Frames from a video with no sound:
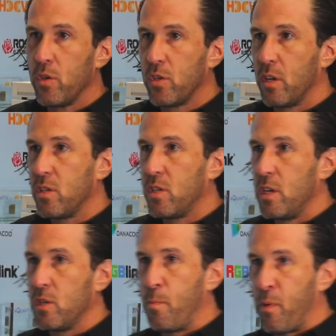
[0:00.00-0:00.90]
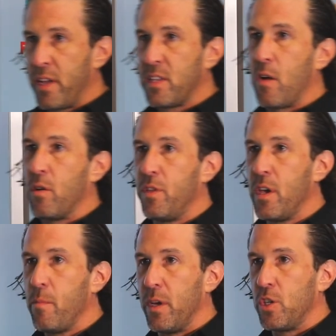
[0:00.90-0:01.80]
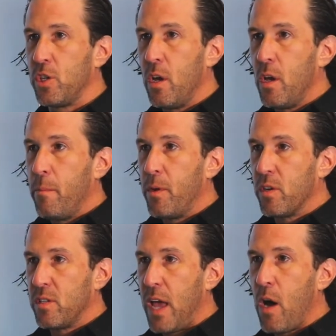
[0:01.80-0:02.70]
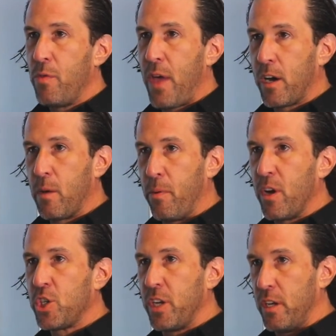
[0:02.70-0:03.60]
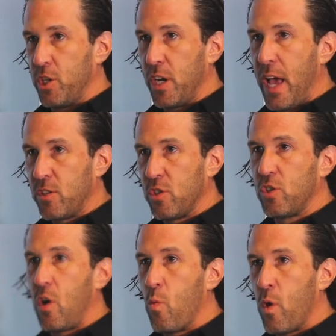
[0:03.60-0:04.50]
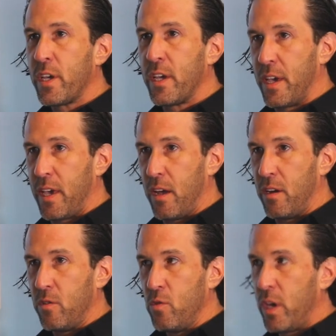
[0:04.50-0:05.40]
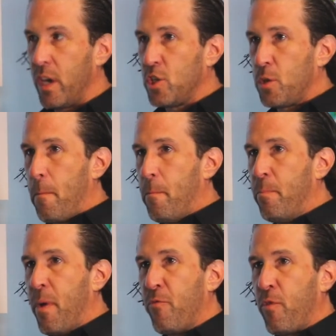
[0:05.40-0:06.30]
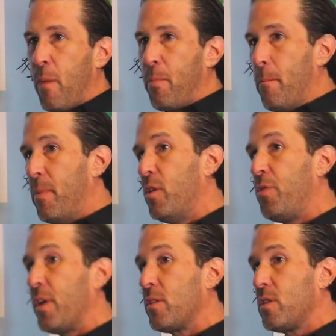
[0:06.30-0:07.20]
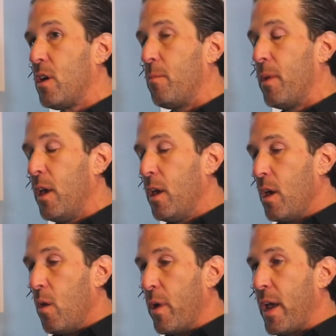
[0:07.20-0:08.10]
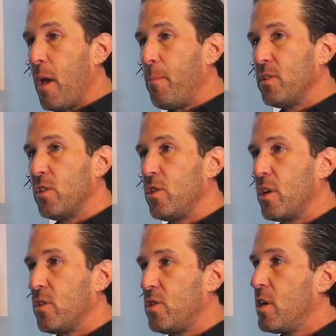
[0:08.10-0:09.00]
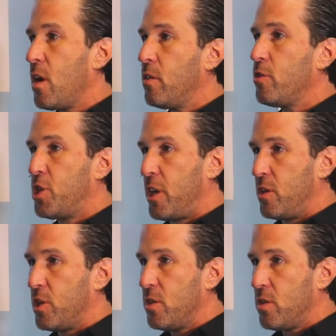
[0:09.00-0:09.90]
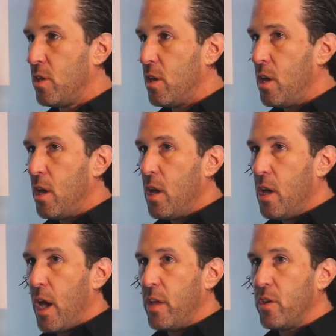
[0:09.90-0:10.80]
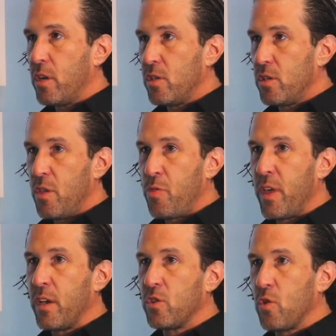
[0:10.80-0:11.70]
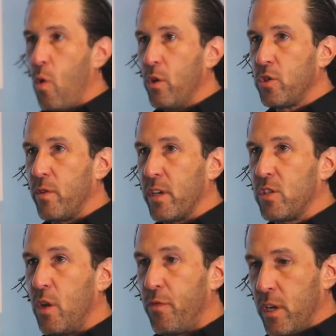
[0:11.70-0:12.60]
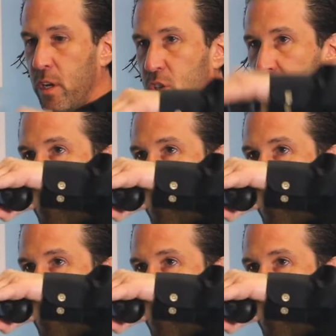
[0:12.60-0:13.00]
you start to see is breakdown of the image, because now that compression engine has to start working again. You can't just buffer up and build things up. And what happens is you're going to see color changes, and you're going to see things altering itself, and you're going to see